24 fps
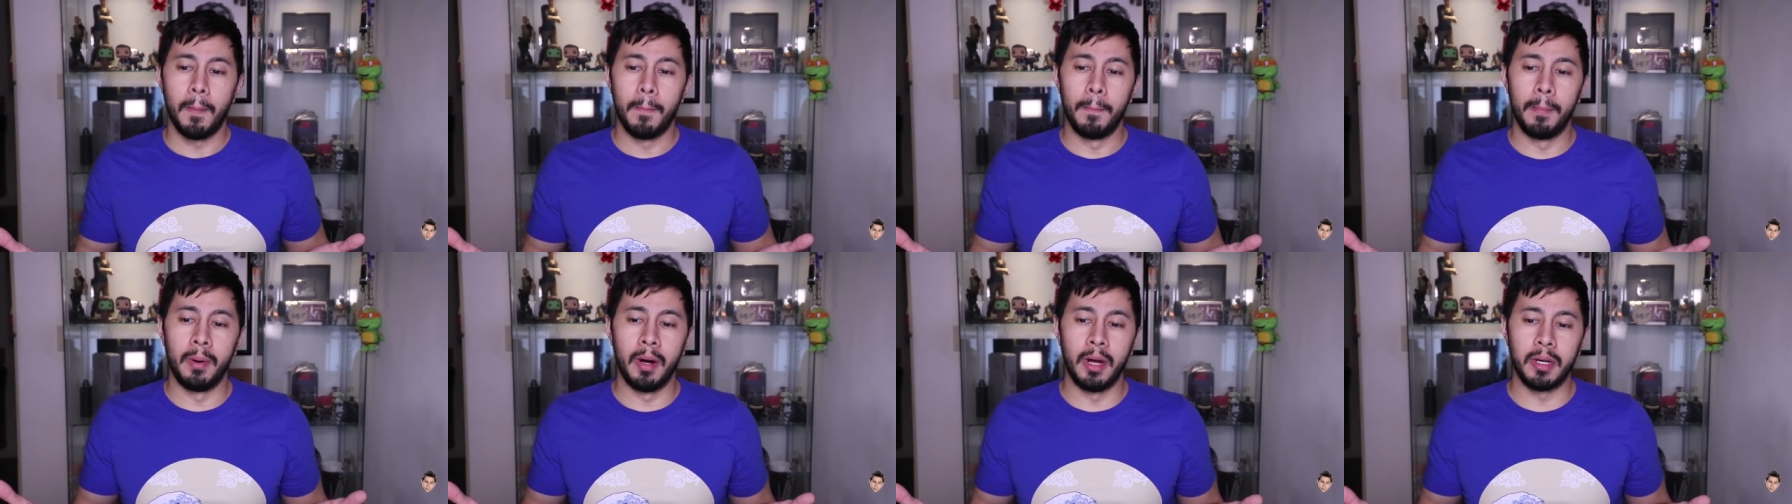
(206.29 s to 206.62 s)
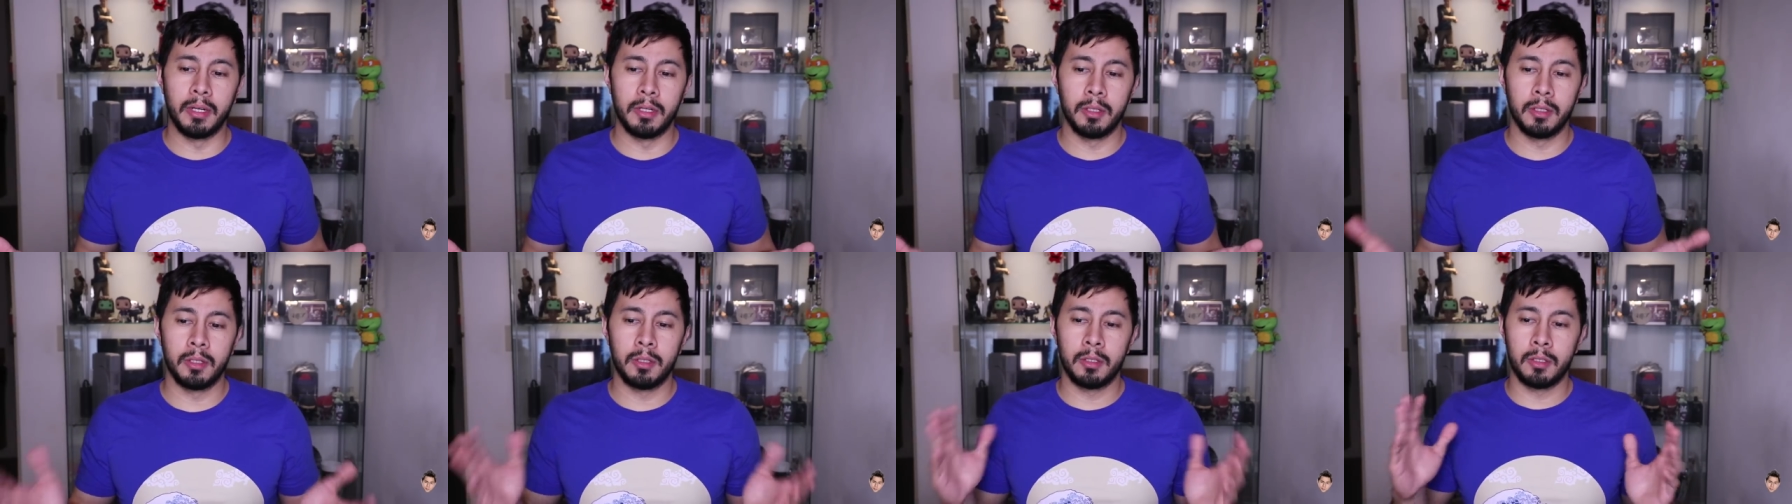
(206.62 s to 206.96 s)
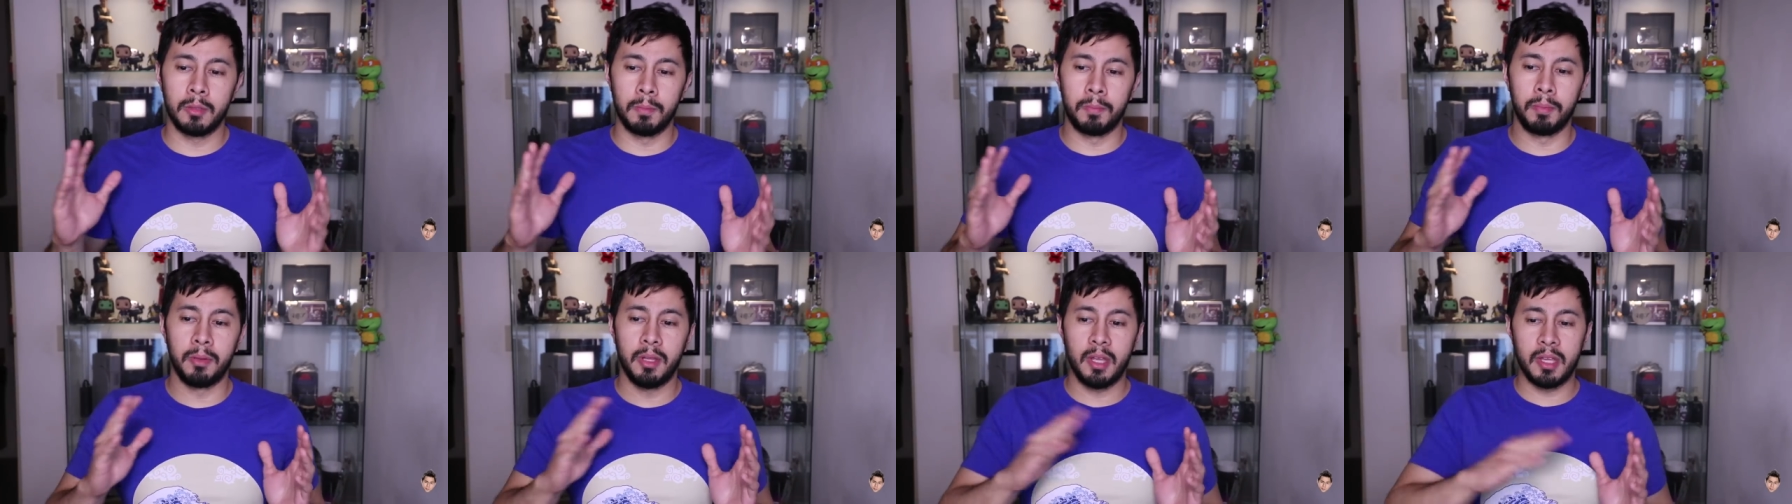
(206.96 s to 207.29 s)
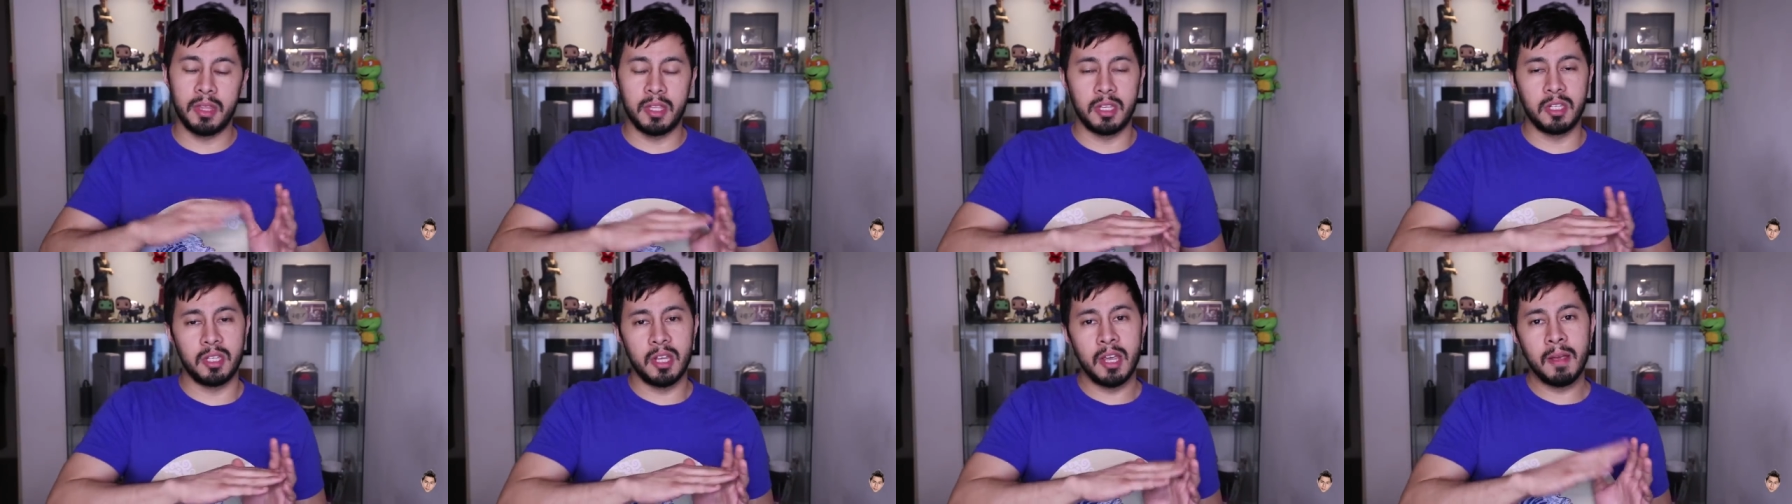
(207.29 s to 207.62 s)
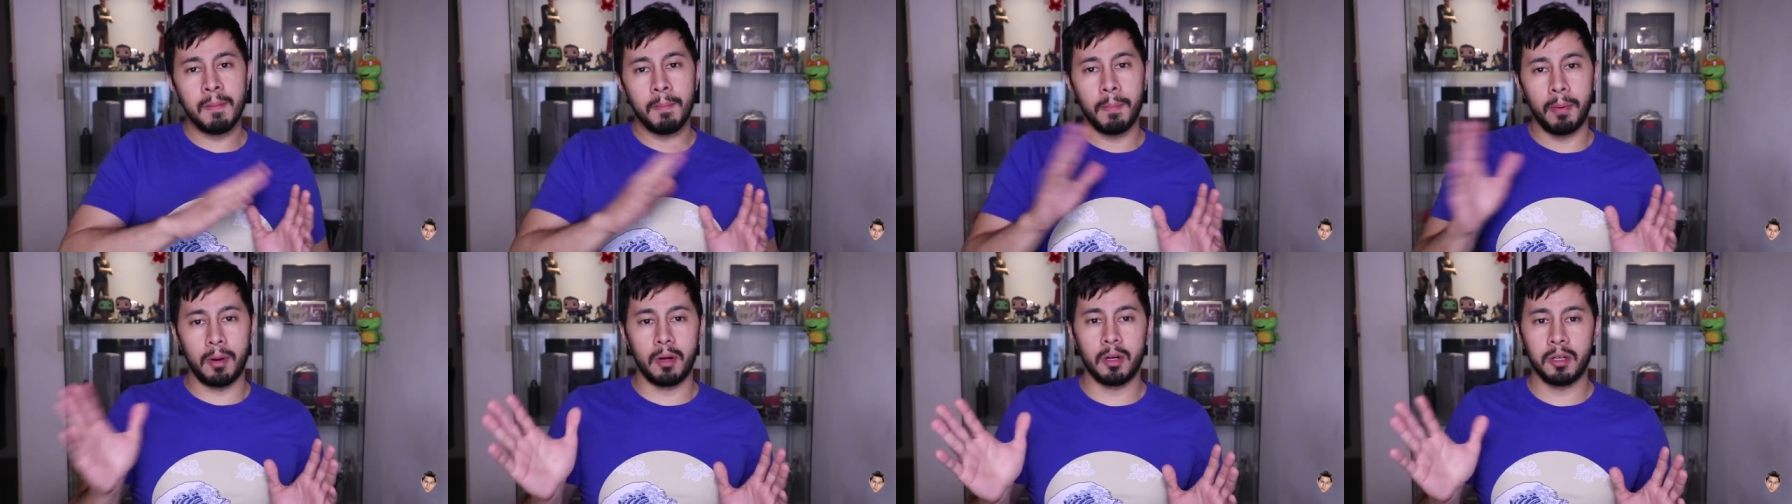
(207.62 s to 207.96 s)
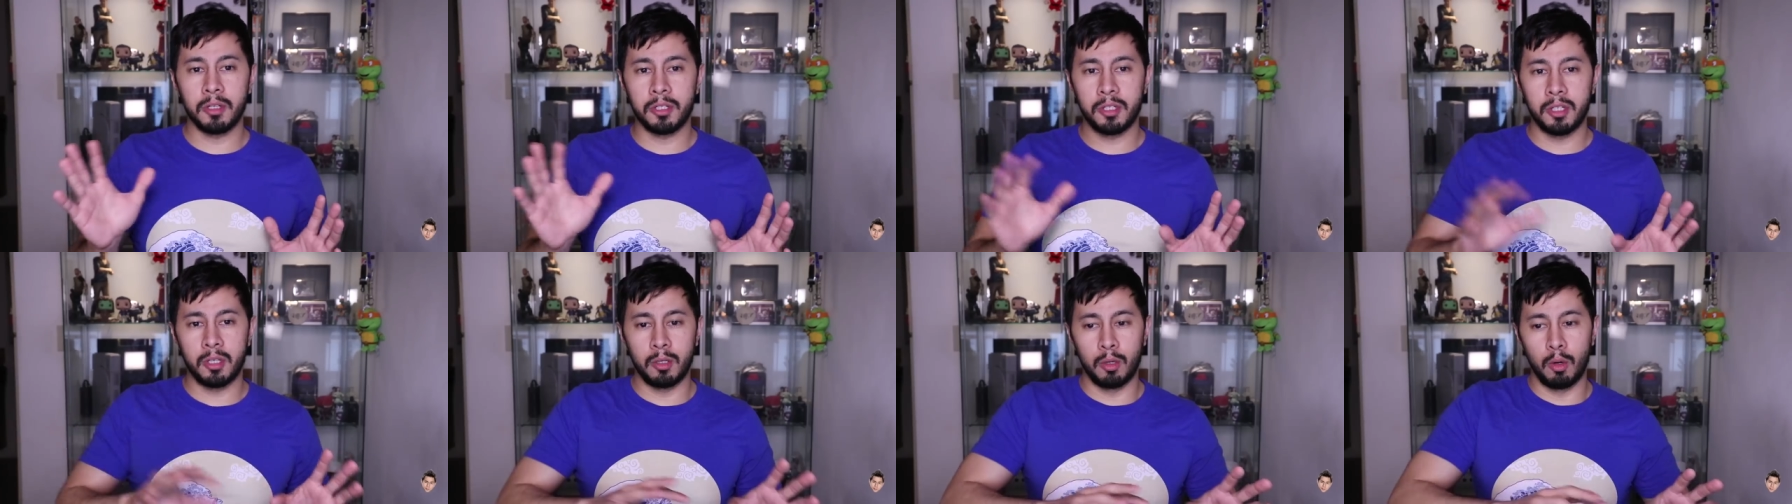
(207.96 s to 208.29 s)
but to play the same
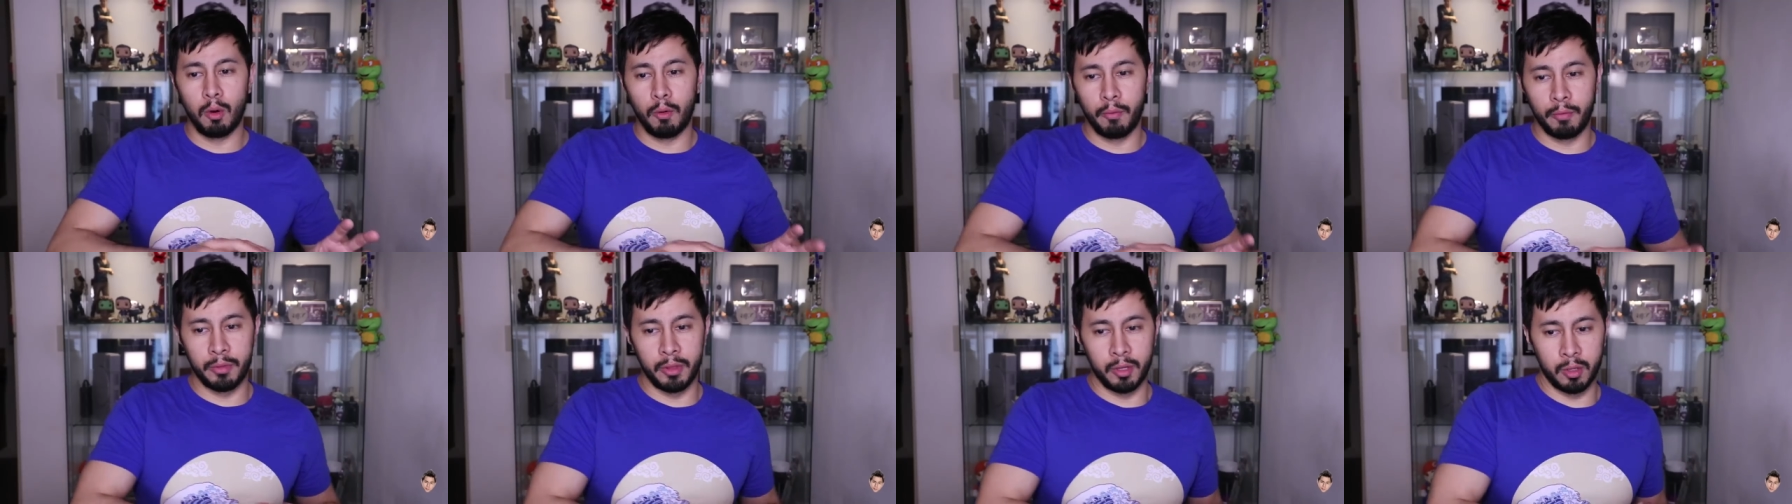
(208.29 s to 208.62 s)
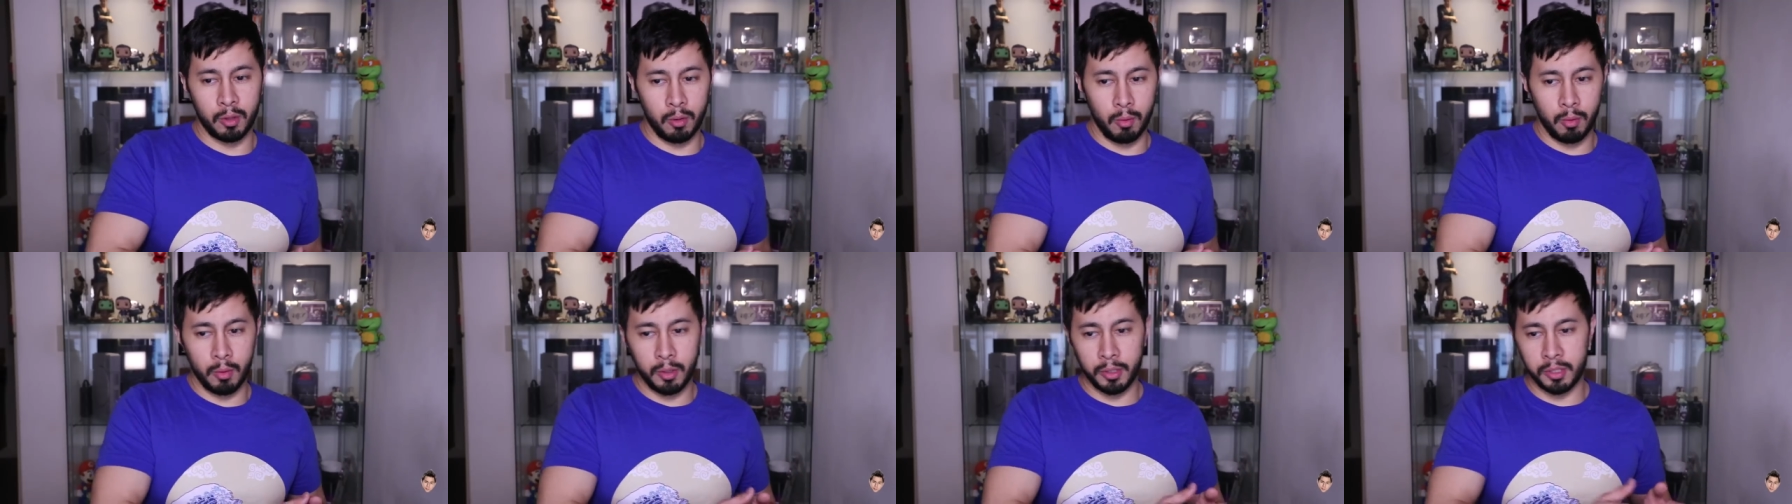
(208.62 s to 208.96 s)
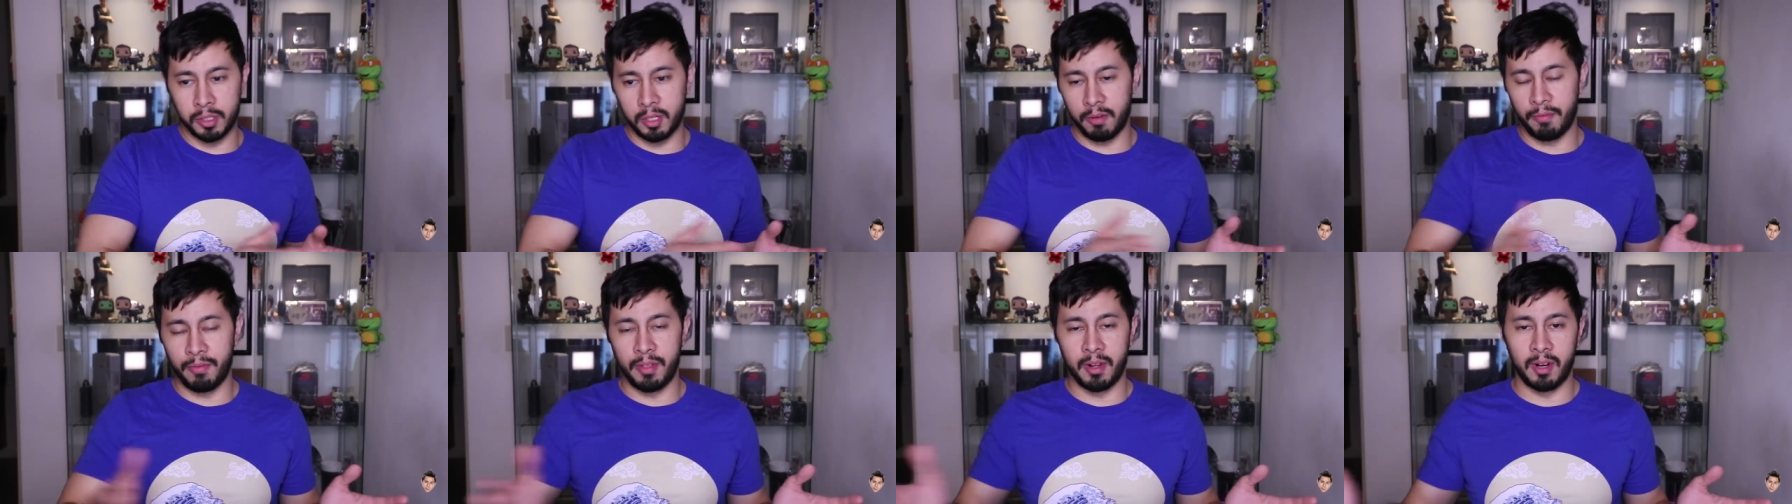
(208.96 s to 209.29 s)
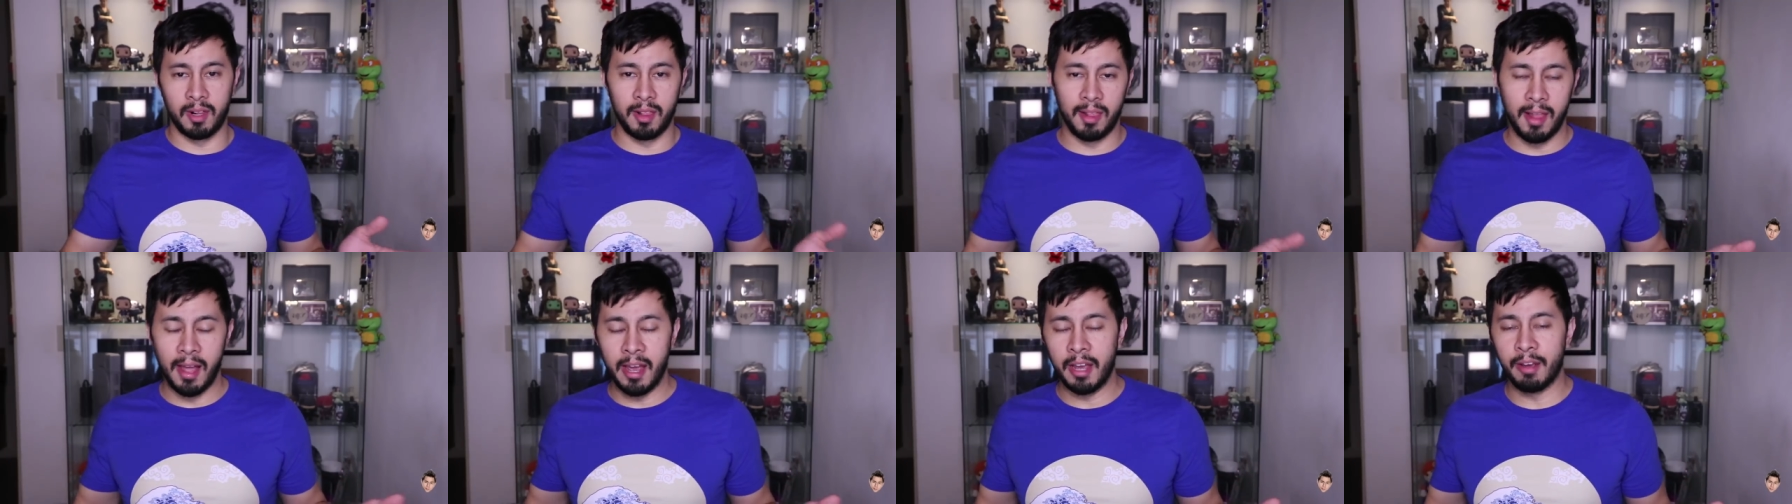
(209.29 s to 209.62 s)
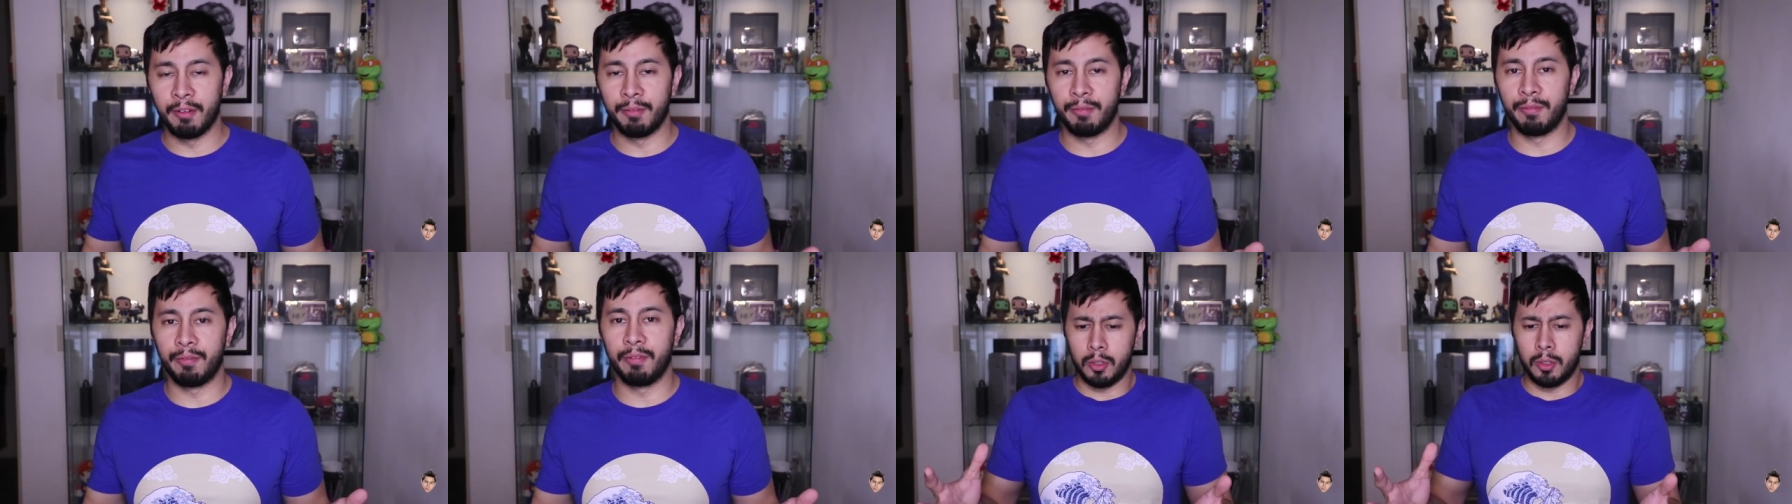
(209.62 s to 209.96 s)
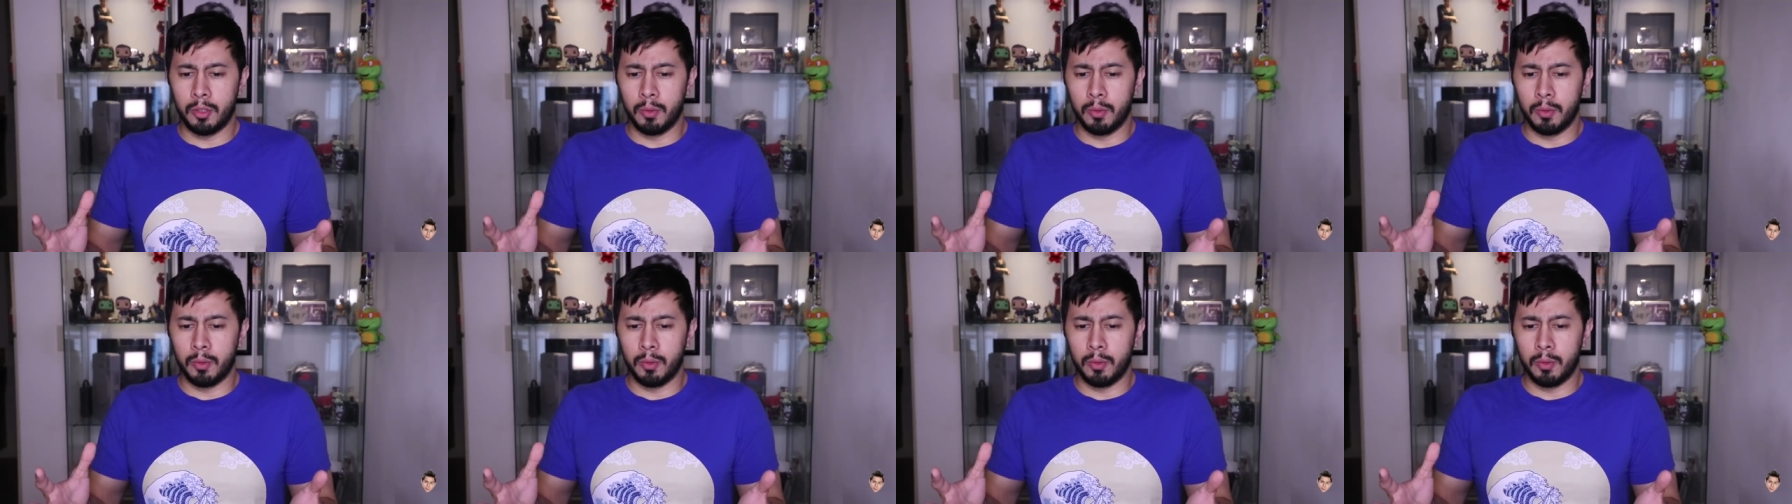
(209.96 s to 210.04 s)
person over the course of their life